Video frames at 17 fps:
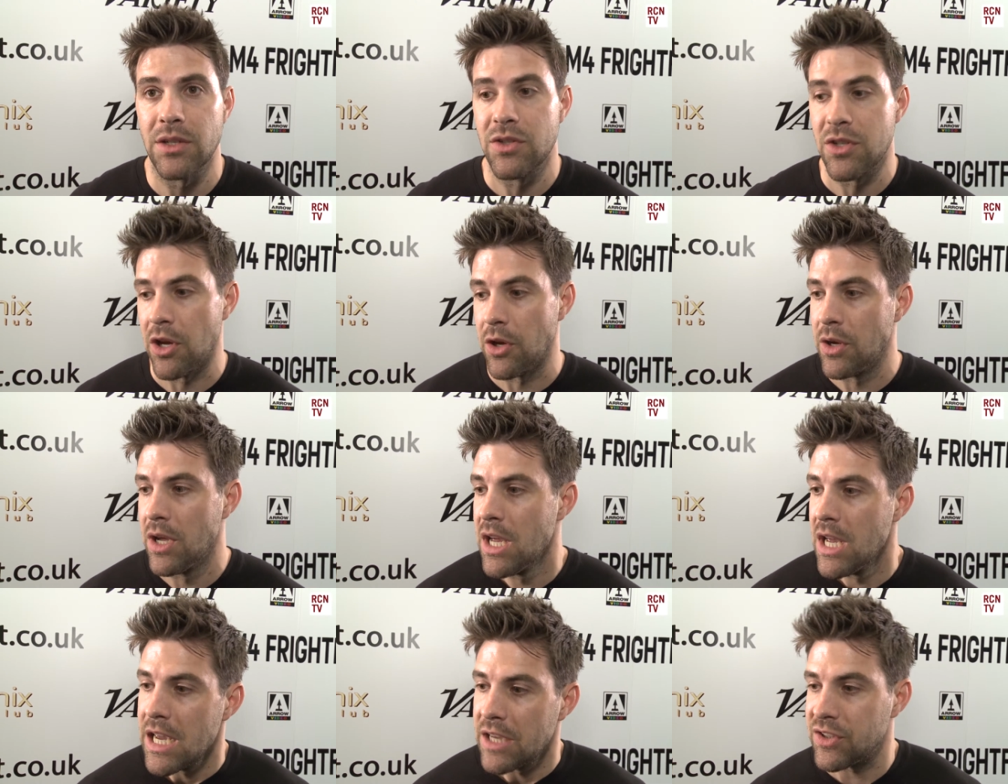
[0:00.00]
So
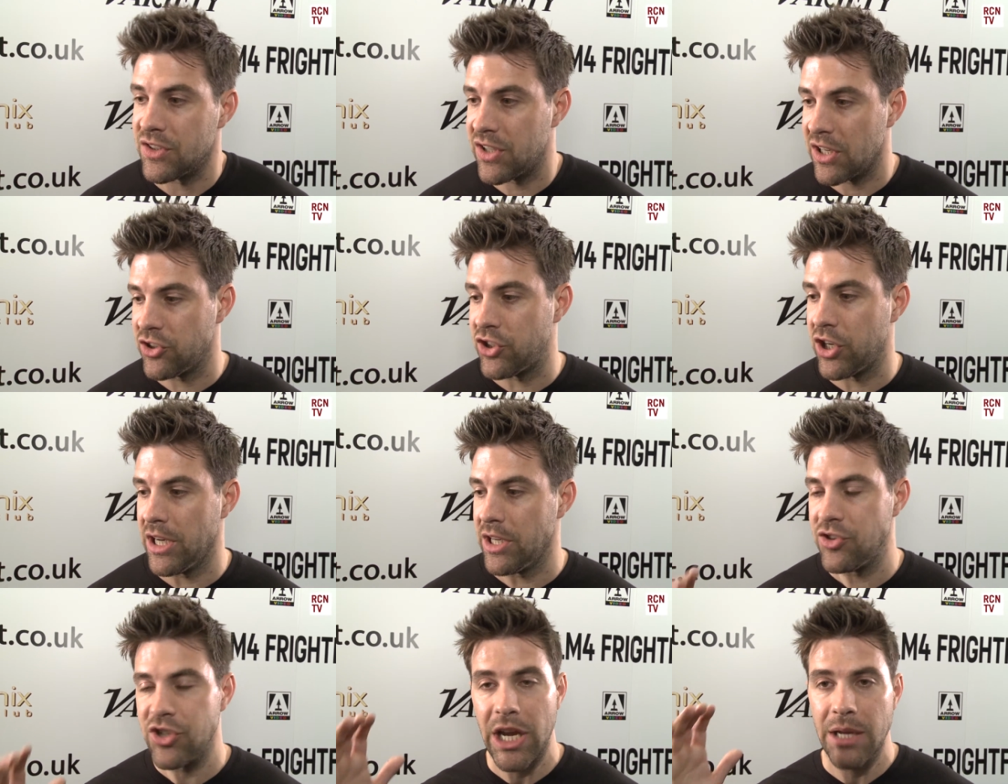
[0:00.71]
it's
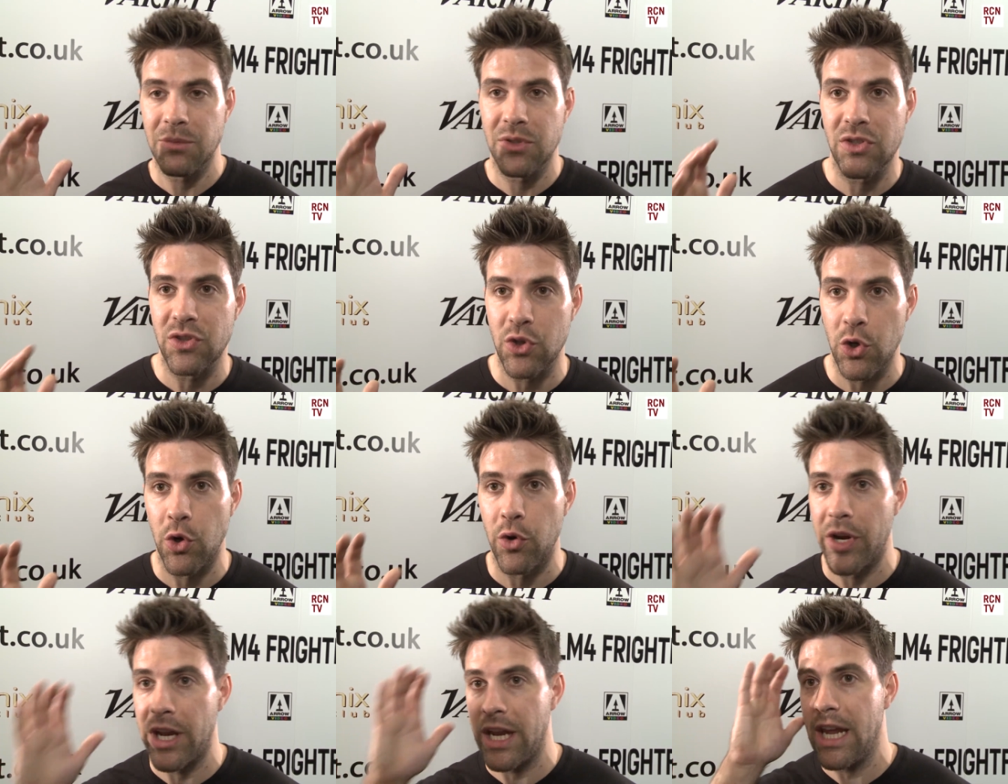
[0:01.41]
essentially James's story.